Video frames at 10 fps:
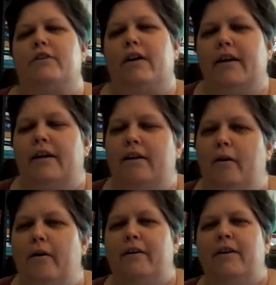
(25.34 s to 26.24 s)
Sorry.
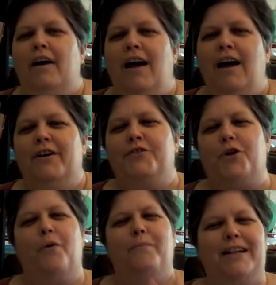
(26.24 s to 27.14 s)

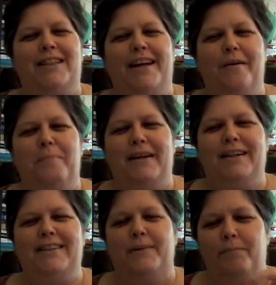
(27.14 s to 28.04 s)
So my setup
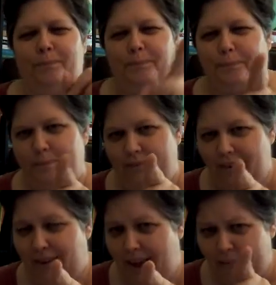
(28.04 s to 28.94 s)
is
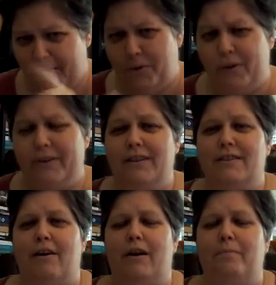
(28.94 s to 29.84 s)
I record
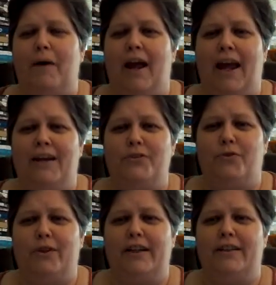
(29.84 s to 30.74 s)
this on my
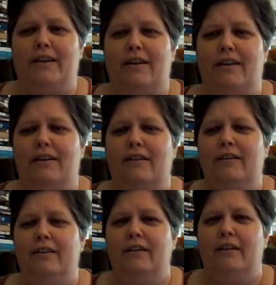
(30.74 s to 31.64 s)
Android,
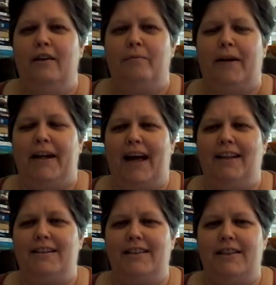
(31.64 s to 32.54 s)
my
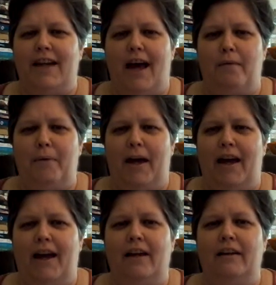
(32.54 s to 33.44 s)
Galaxy Tab
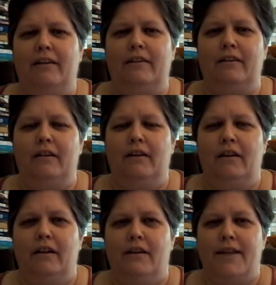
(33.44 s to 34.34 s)
A
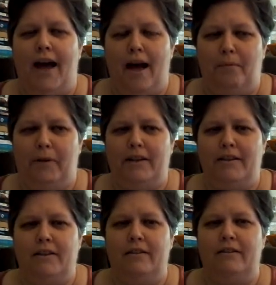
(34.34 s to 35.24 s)

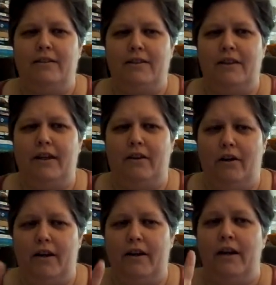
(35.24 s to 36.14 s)
tablet, sitting
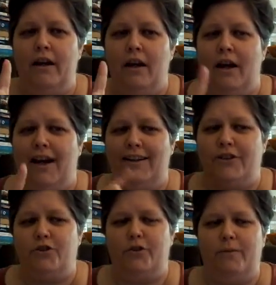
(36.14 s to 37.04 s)
on an
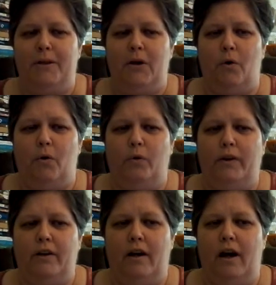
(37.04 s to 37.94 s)
extremely
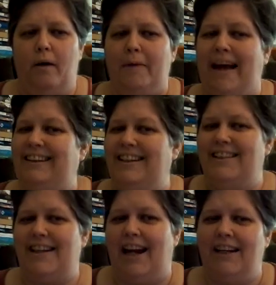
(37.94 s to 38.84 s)
old, at
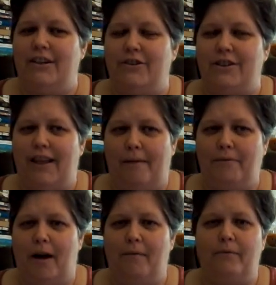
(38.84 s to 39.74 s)
least 8 years
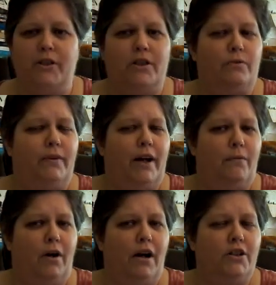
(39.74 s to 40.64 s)
laptop, which is what I
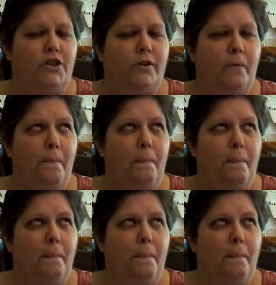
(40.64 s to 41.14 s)
watch